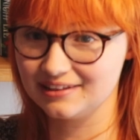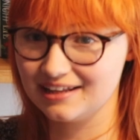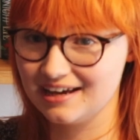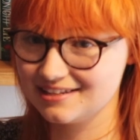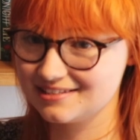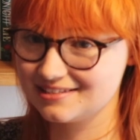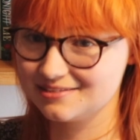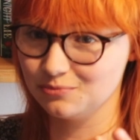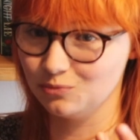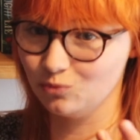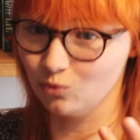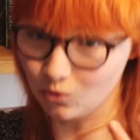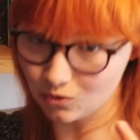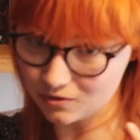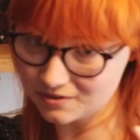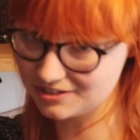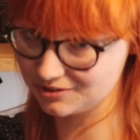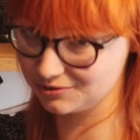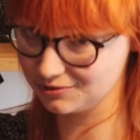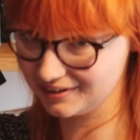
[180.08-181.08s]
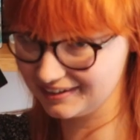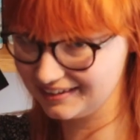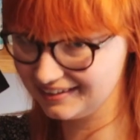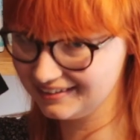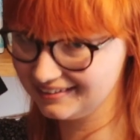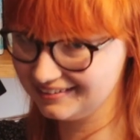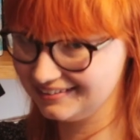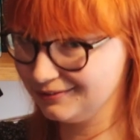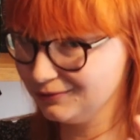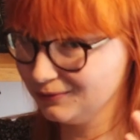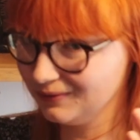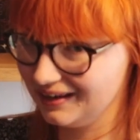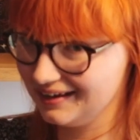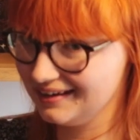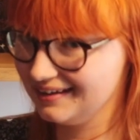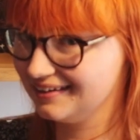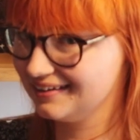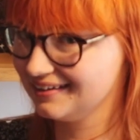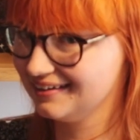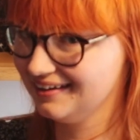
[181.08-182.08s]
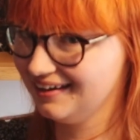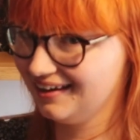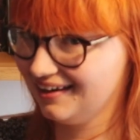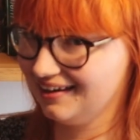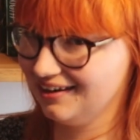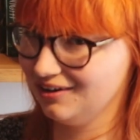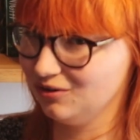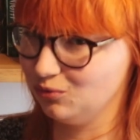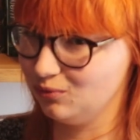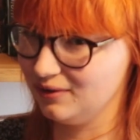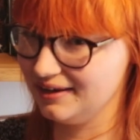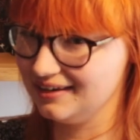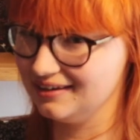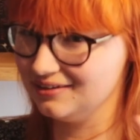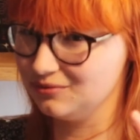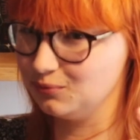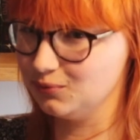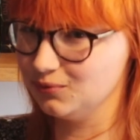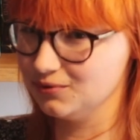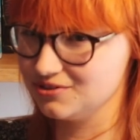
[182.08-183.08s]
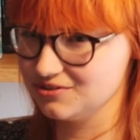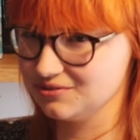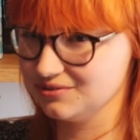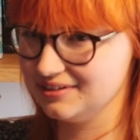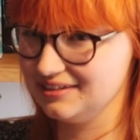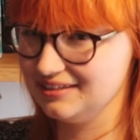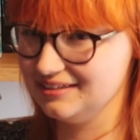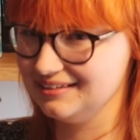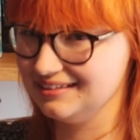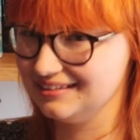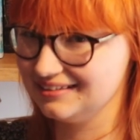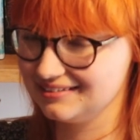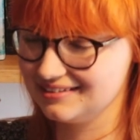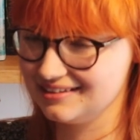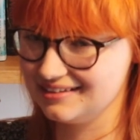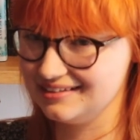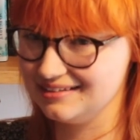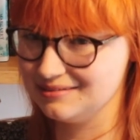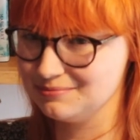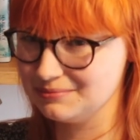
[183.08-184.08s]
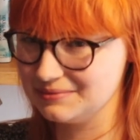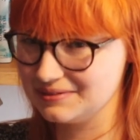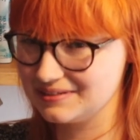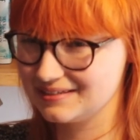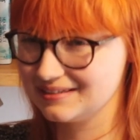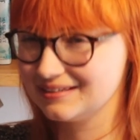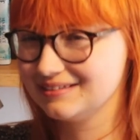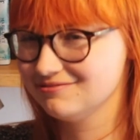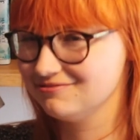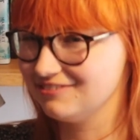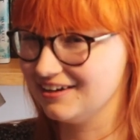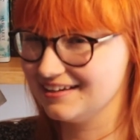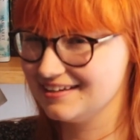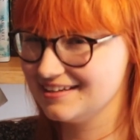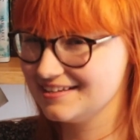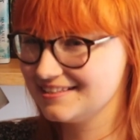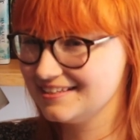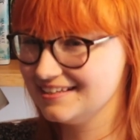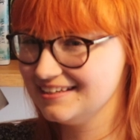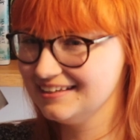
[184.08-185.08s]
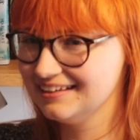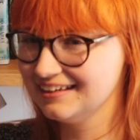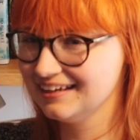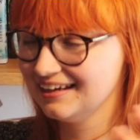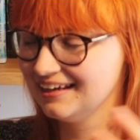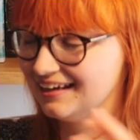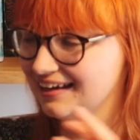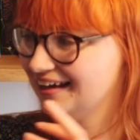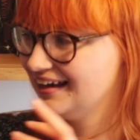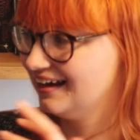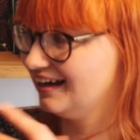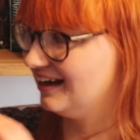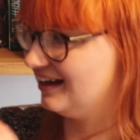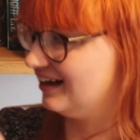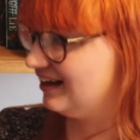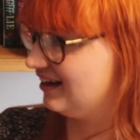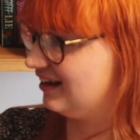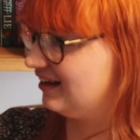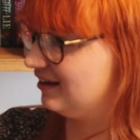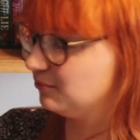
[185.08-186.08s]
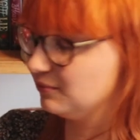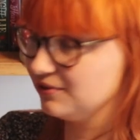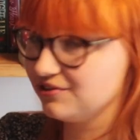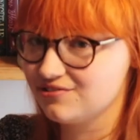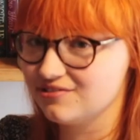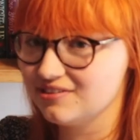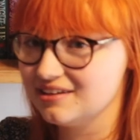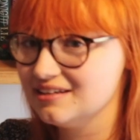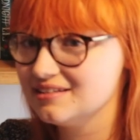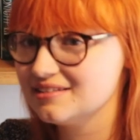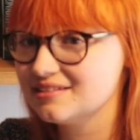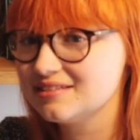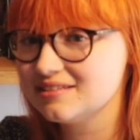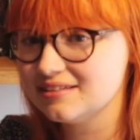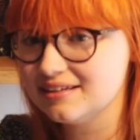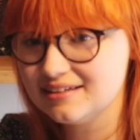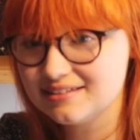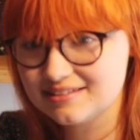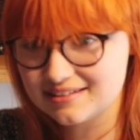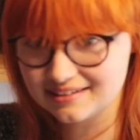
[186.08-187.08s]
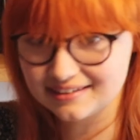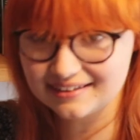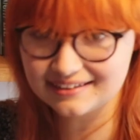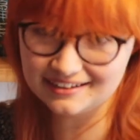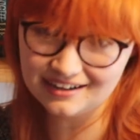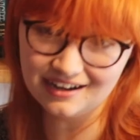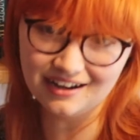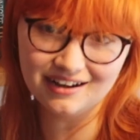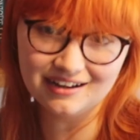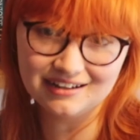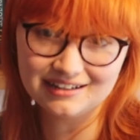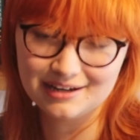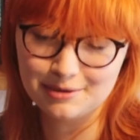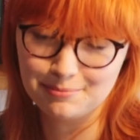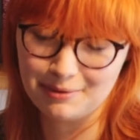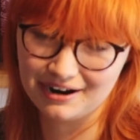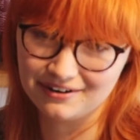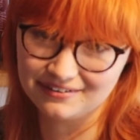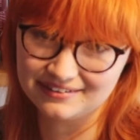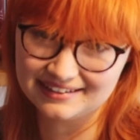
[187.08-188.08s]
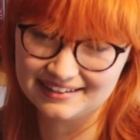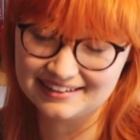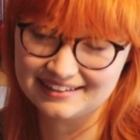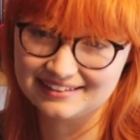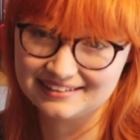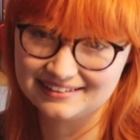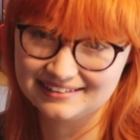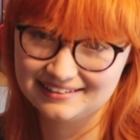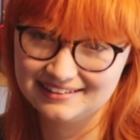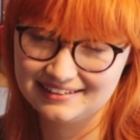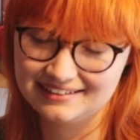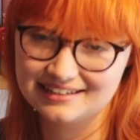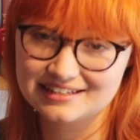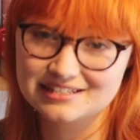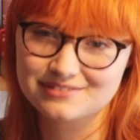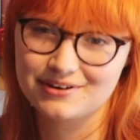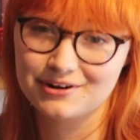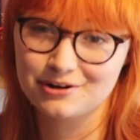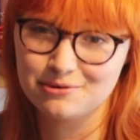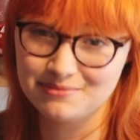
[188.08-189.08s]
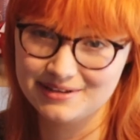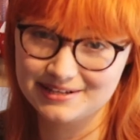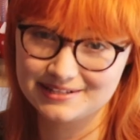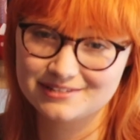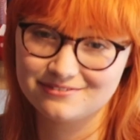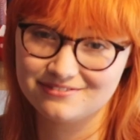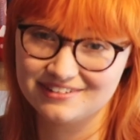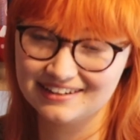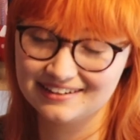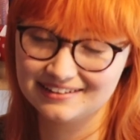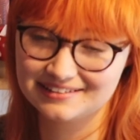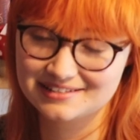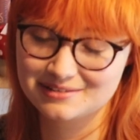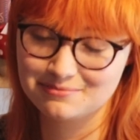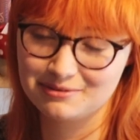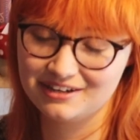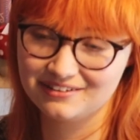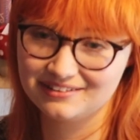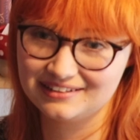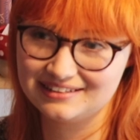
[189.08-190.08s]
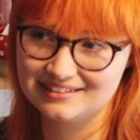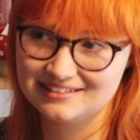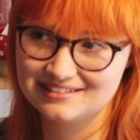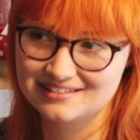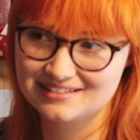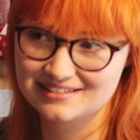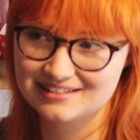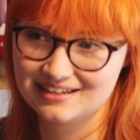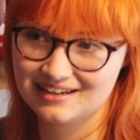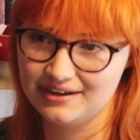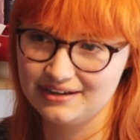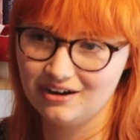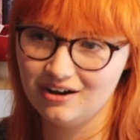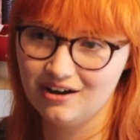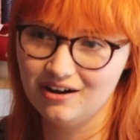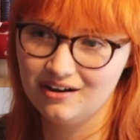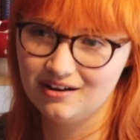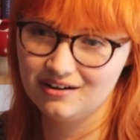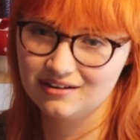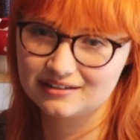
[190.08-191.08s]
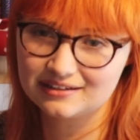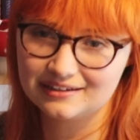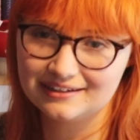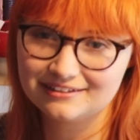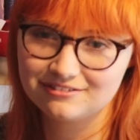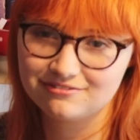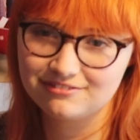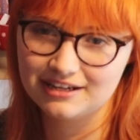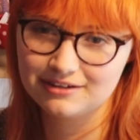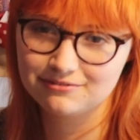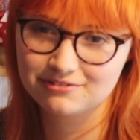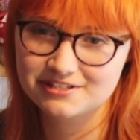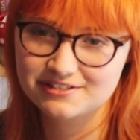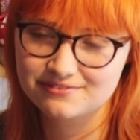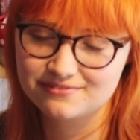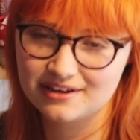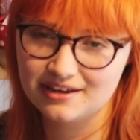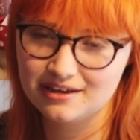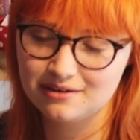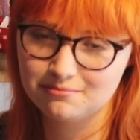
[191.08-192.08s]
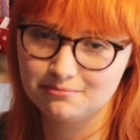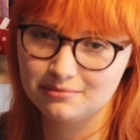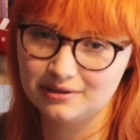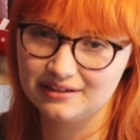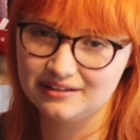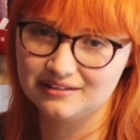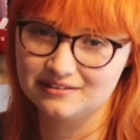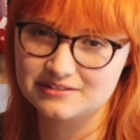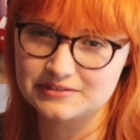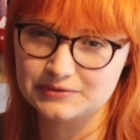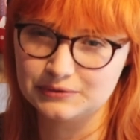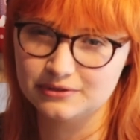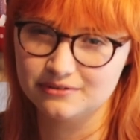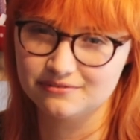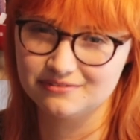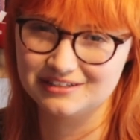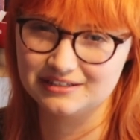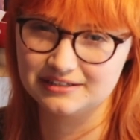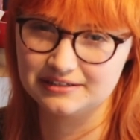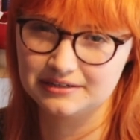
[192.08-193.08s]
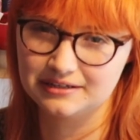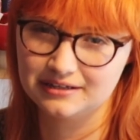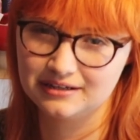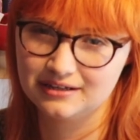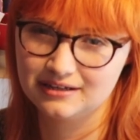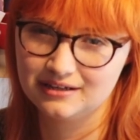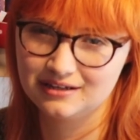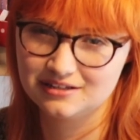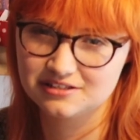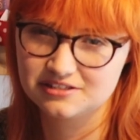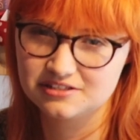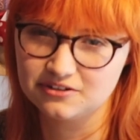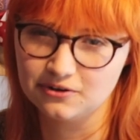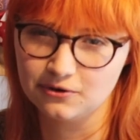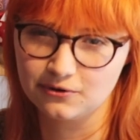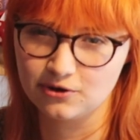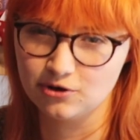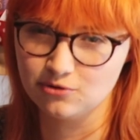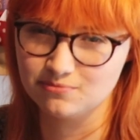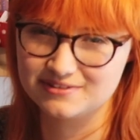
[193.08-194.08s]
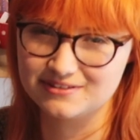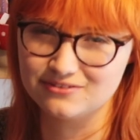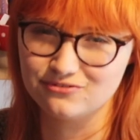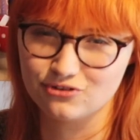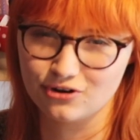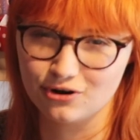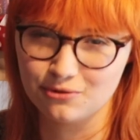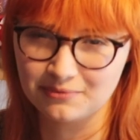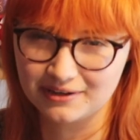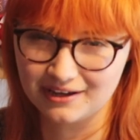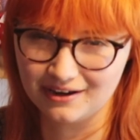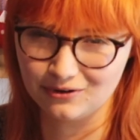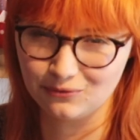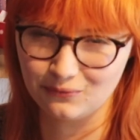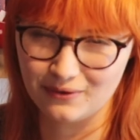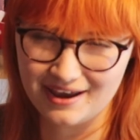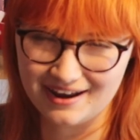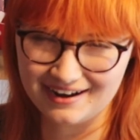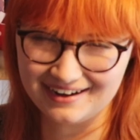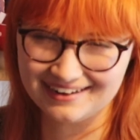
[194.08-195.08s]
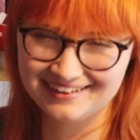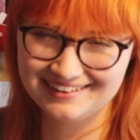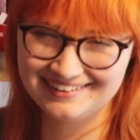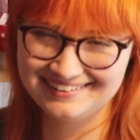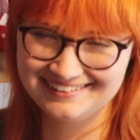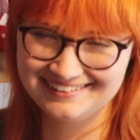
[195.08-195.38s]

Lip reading: that's watery. You like weird watery themed fantasy? Which these certainly are, apparently. He has very mixed feelings about these. They are kind of favourites for him, but in sort of a Stockholm Syndrome kind of way.